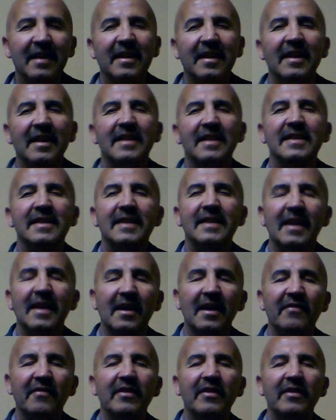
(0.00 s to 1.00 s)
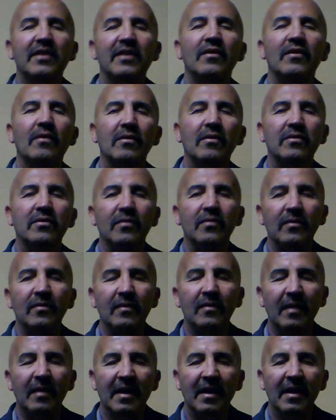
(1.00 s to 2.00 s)
this video
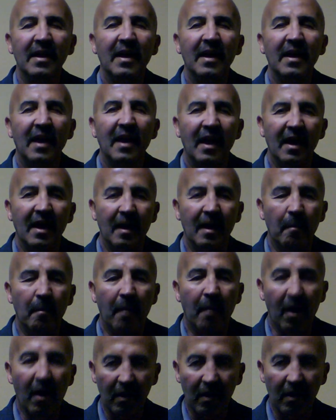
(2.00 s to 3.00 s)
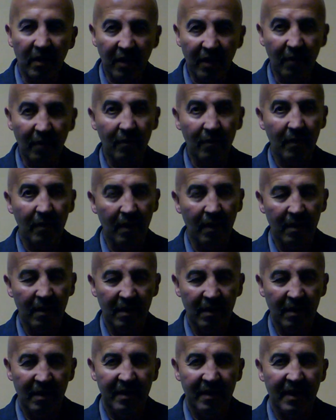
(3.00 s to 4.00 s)
to a molecule
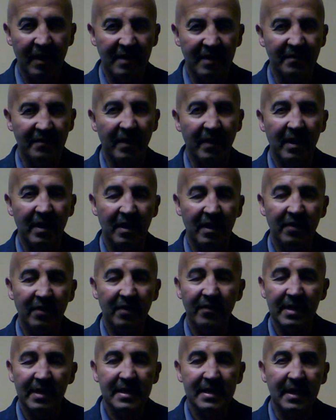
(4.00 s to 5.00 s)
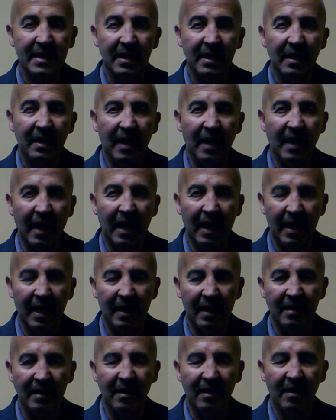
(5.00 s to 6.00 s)
that's very interesting,
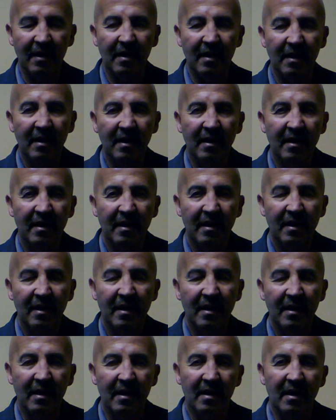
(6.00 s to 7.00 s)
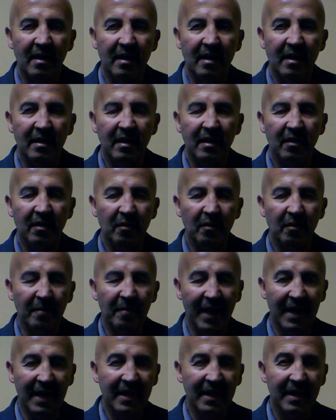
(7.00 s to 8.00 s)
and the
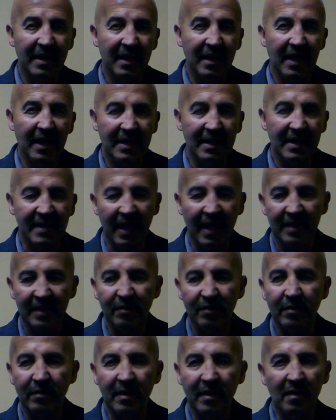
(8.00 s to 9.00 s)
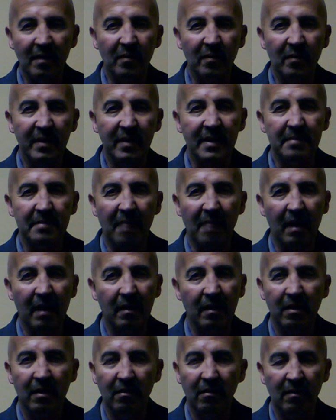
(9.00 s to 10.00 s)
humanity has had to deal with this
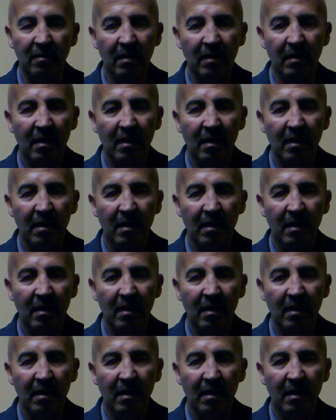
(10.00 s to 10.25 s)
molecule